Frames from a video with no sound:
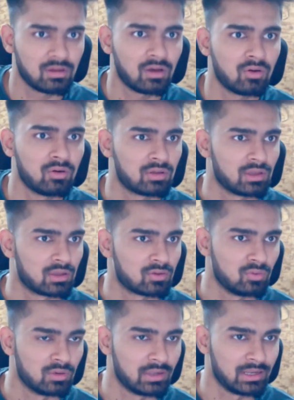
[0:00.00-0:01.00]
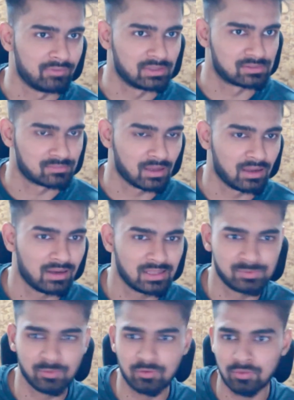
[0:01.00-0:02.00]
Okay, cool. Anyways,
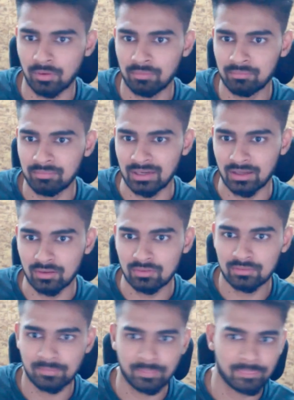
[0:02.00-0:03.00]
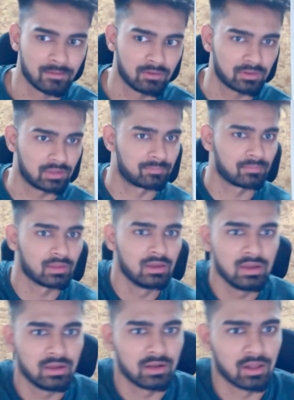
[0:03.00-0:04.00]
let's move to problem B now. Okay.
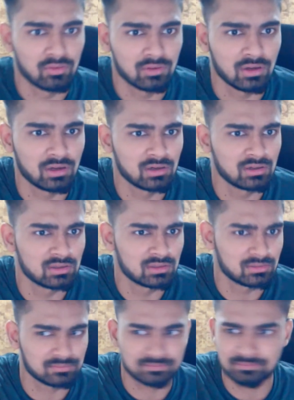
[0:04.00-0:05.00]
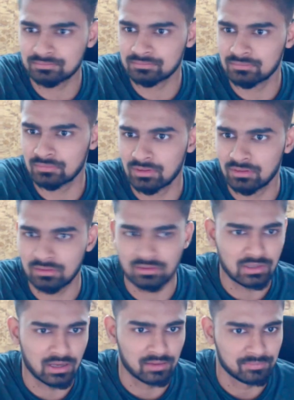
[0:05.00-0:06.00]
Now,
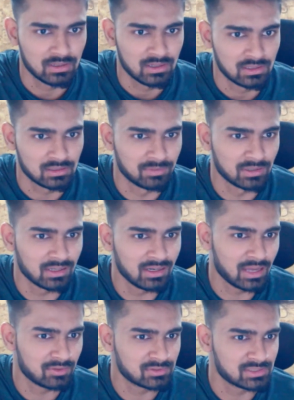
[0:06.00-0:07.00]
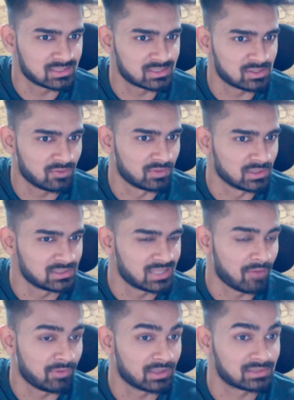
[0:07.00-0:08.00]
yeah. The Berlin language consists of words
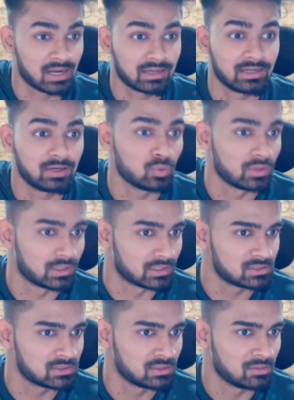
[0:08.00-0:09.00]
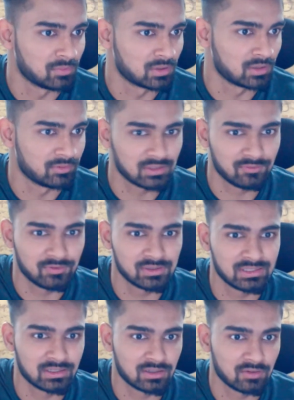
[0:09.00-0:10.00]
having exactly two letters. Moreover, the
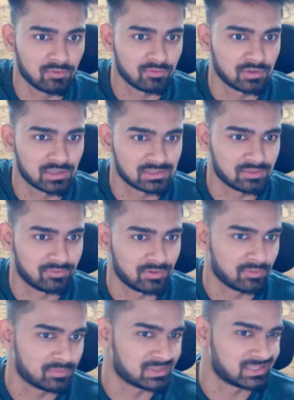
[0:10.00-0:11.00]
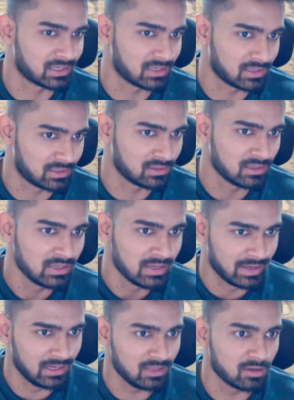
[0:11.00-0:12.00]
first letter of a word is different from the second letter.
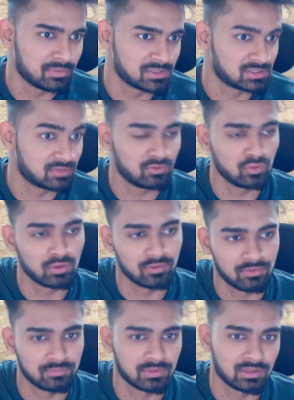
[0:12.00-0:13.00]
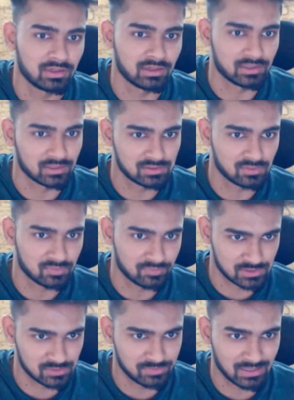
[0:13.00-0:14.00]
Any combination of two different Berlin letters,
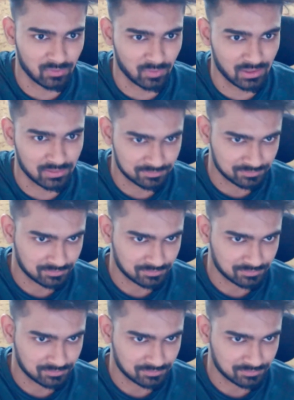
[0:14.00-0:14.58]
which is by the way,